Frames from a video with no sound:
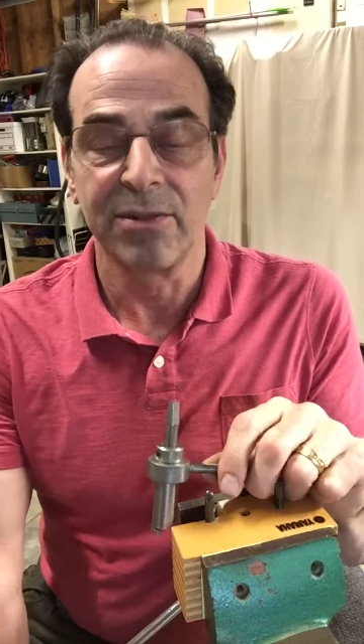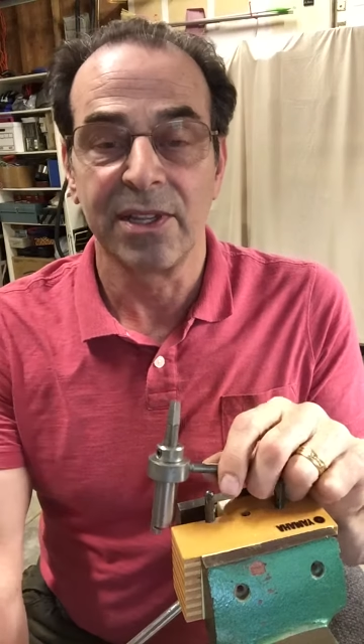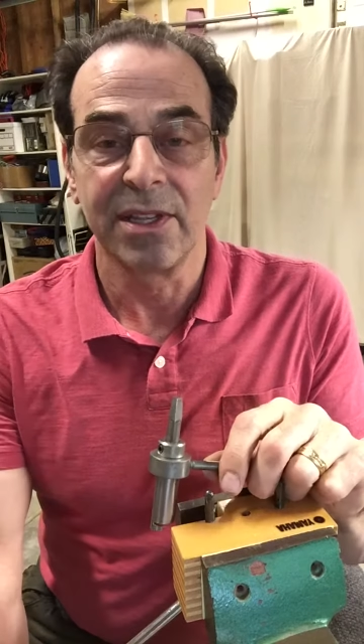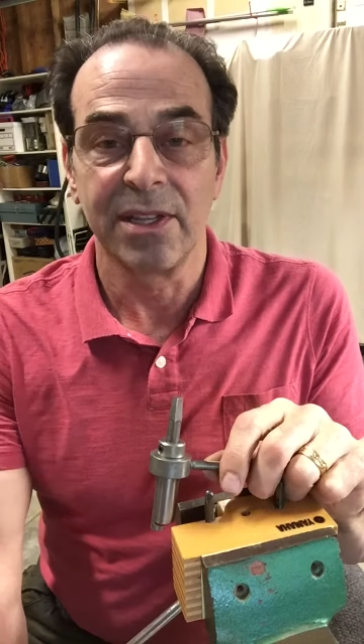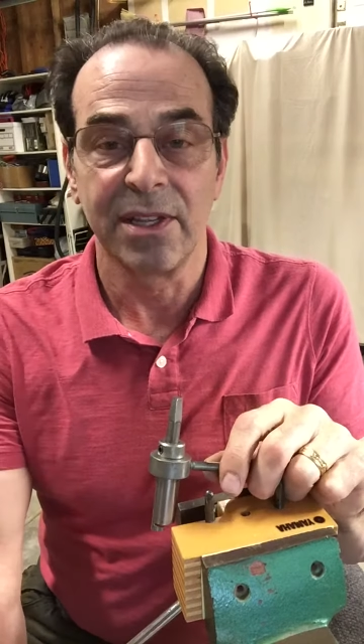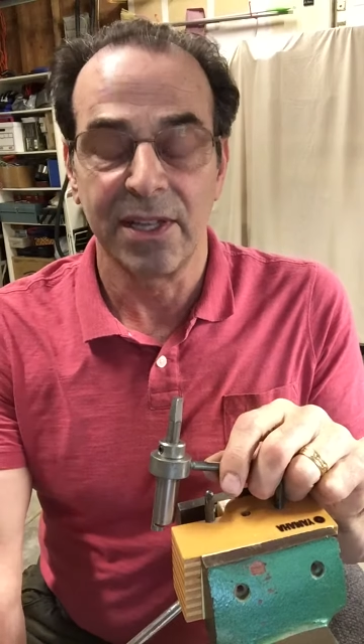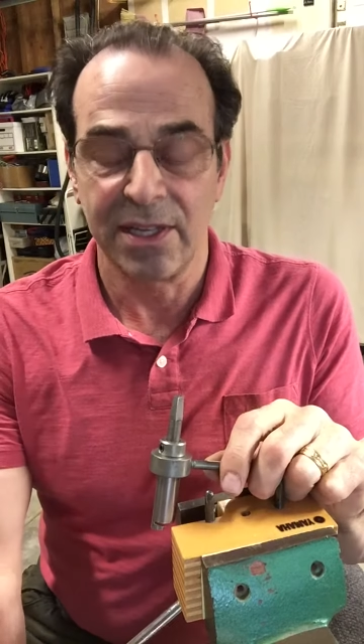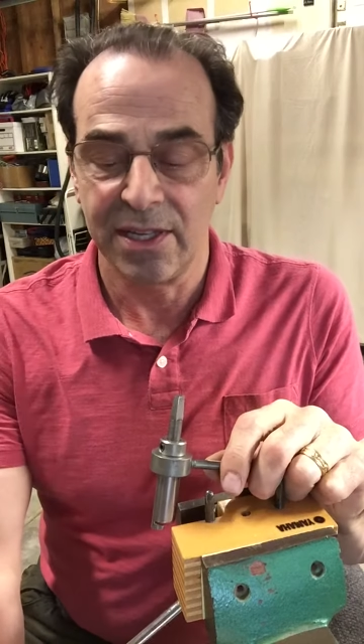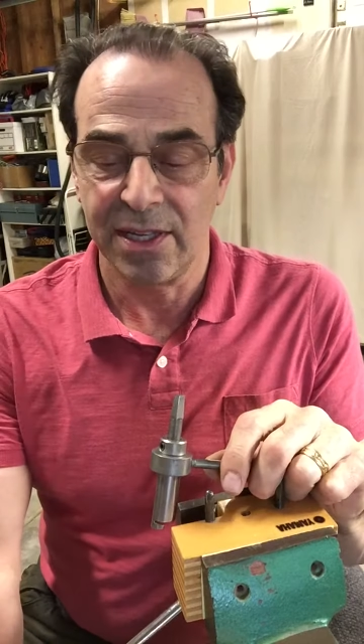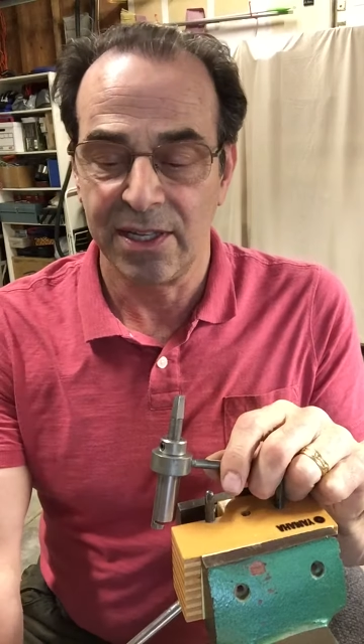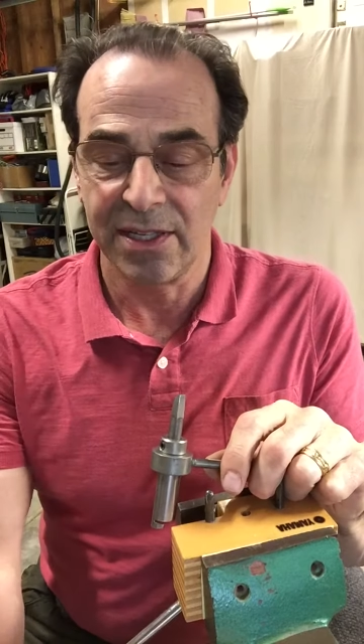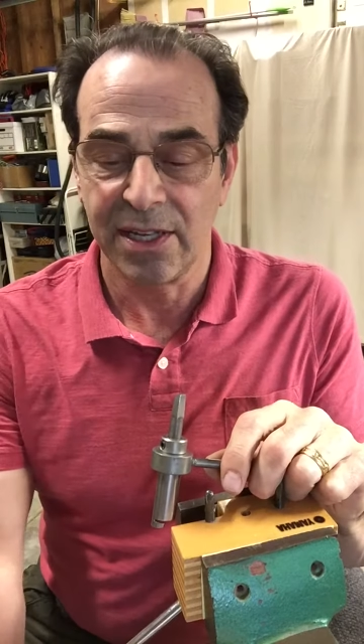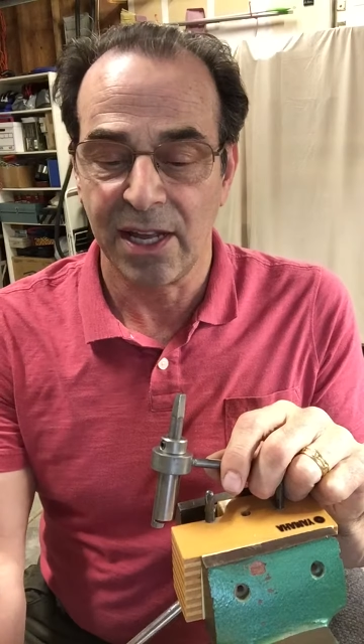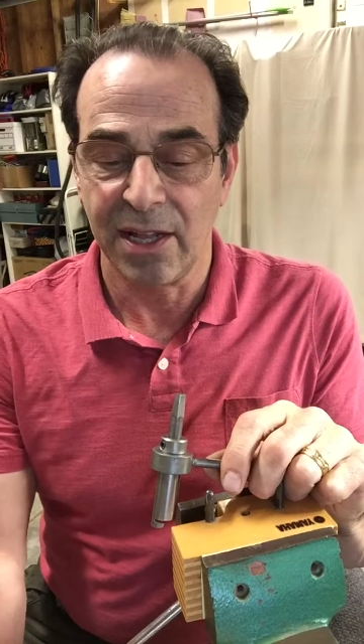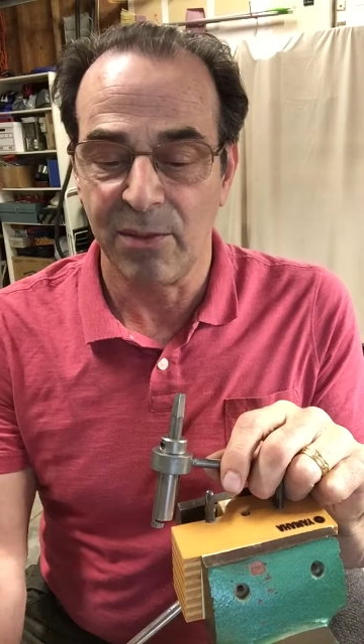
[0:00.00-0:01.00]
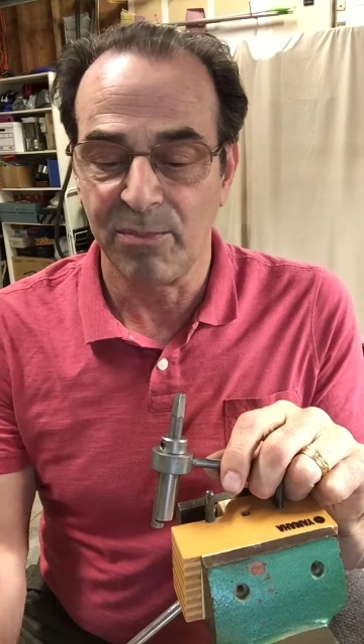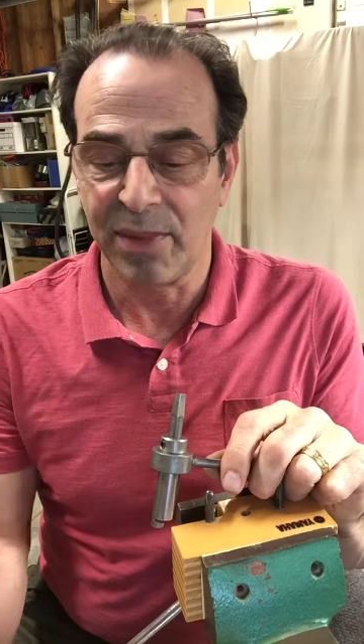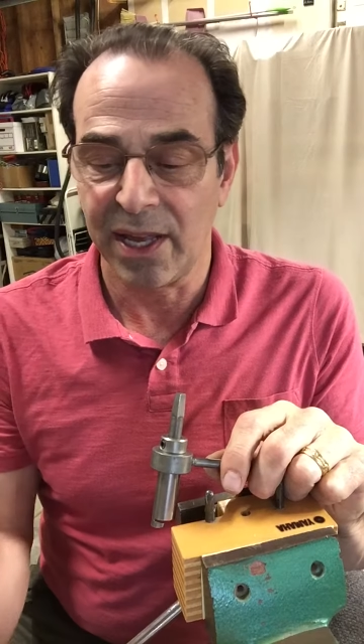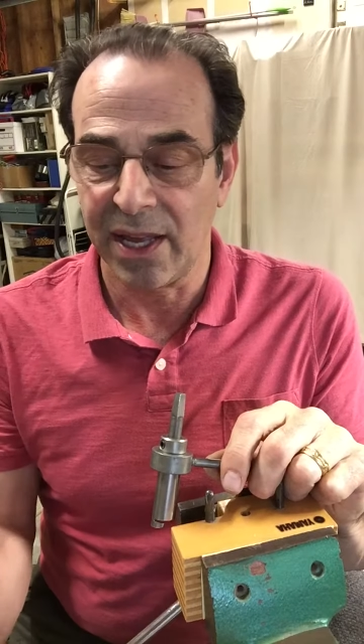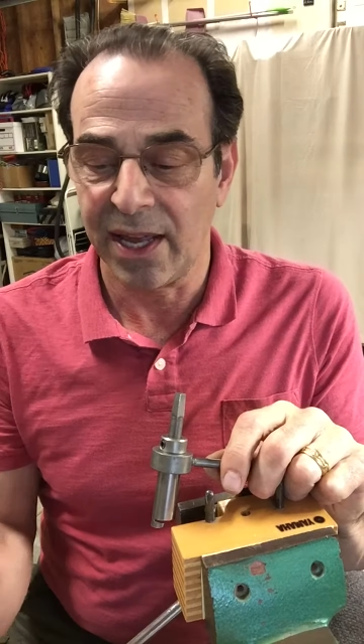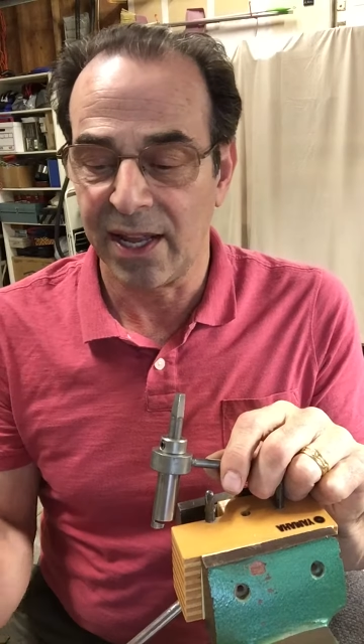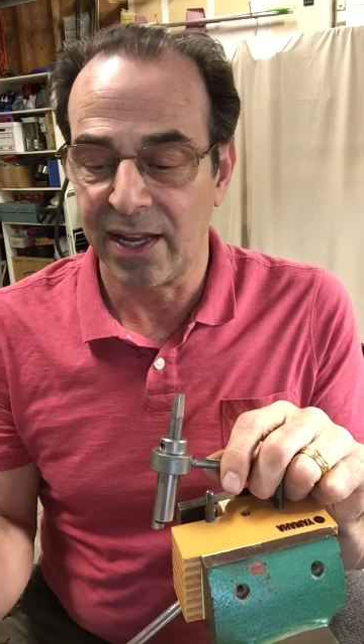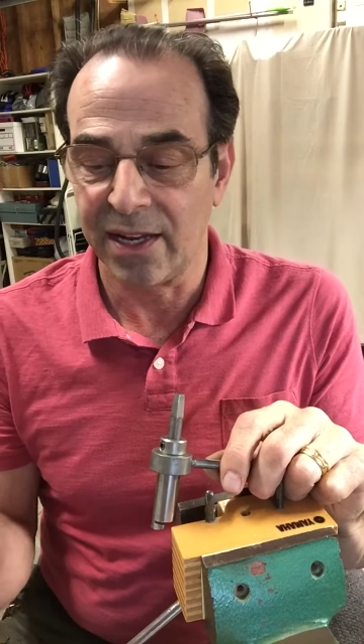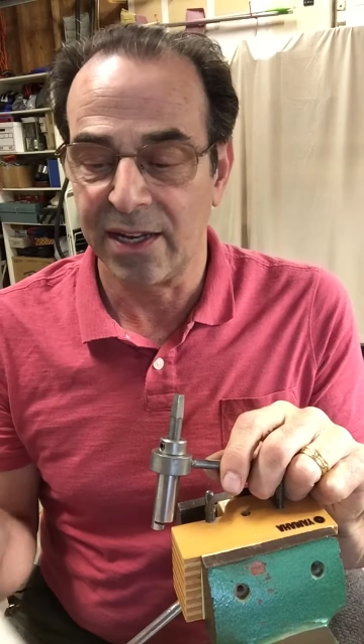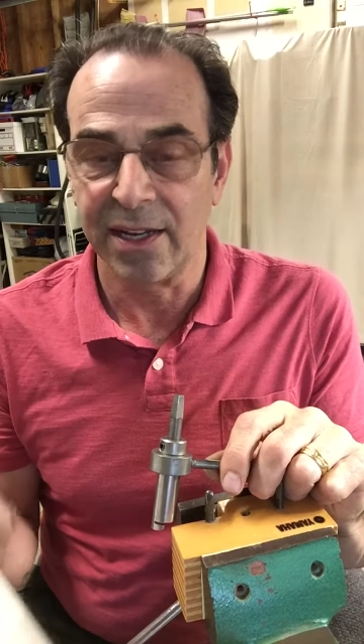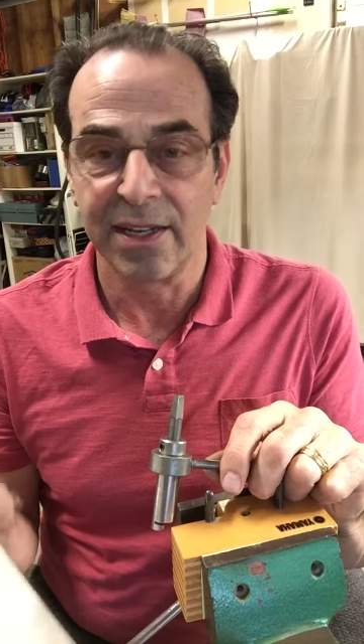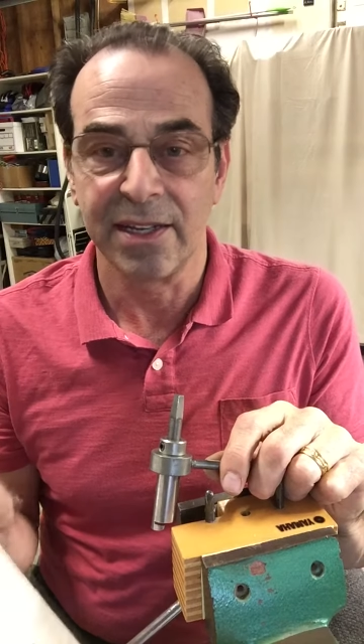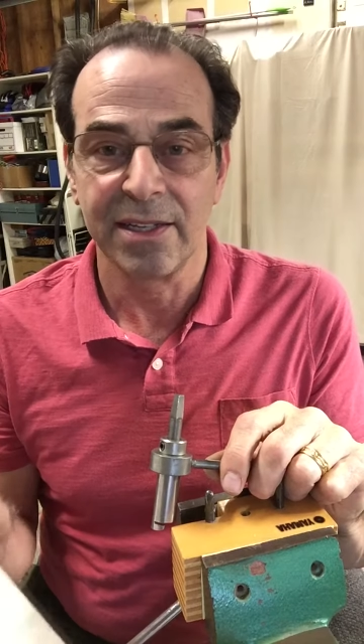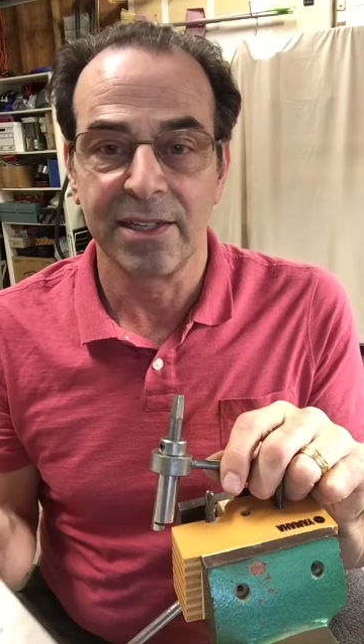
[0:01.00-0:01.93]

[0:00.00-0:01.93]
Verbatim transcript: with his help and